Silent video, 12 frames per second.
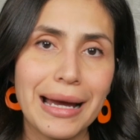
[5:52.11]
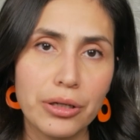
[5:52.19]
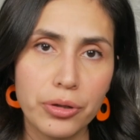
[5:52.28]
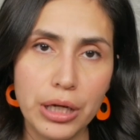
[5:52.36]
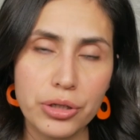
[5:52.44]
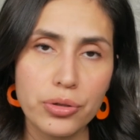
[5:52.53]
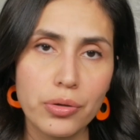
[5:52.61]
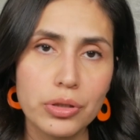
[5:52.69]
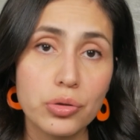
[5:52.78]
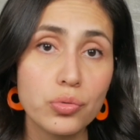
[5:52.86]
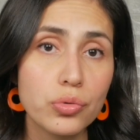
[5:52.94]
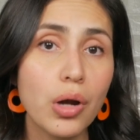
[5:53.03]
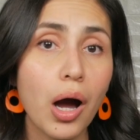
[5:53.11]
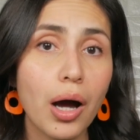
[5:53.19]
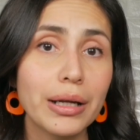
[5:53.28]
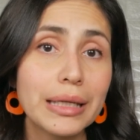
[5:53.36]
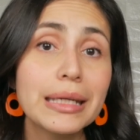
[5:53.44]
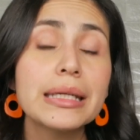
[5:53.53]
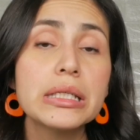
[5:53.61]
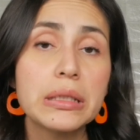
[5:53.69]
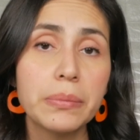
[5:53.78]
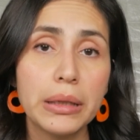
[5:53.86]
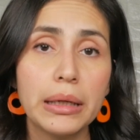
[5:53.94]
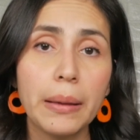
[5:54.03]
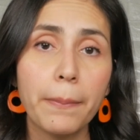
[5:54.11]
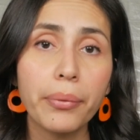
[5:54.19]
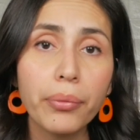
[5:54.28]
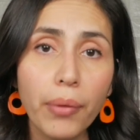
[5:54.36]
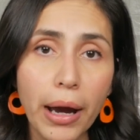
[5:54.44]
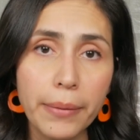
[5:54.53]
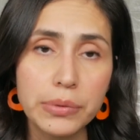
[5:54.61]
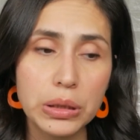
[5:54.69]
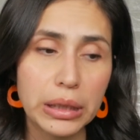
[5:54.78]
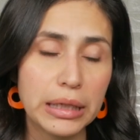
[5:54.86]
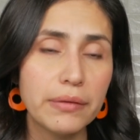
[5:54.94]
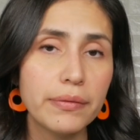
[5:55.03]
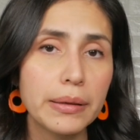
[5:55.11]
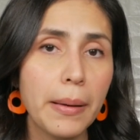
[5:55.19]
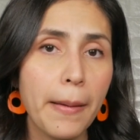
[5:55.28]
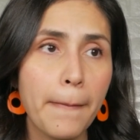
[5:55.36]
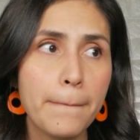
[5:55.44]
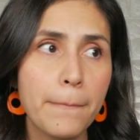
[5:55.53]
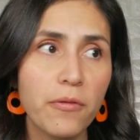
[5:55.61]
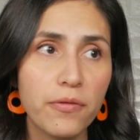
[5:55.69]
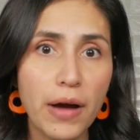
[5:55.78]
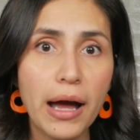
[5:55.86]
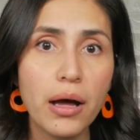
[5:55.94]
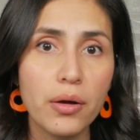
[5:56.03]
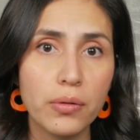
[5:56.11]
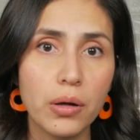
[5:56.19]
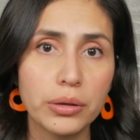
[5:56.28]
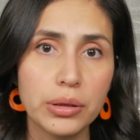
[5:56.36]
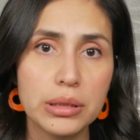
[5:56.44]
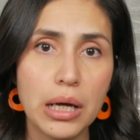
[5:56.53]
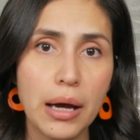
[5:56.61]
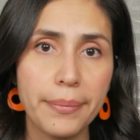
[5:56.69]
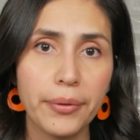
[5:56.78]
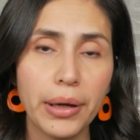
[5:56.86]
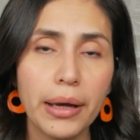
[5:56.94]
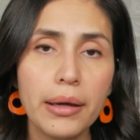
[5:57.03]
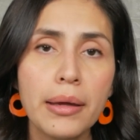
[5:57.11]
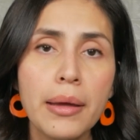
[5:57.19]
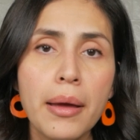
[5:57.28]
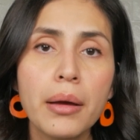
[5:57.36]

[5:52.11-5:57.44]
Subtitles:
your natural nails, do not need to be prepped, even file on the top, okay?